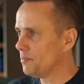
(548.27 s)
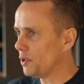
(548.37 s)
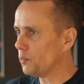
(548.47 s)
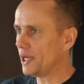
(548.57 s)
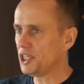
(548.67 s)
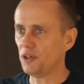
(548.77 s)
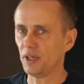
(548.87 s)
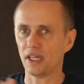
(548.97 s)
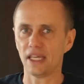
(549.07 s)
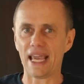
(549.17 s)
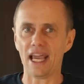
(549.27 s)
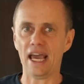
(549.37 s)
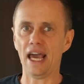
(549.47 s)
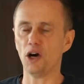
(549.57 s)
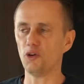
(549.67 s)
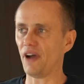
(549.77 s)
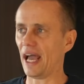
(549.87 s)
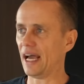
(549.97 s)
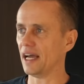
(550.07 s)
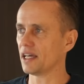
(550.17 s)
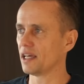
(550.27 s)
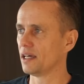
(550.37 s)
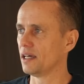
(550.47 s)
But when you get a health hack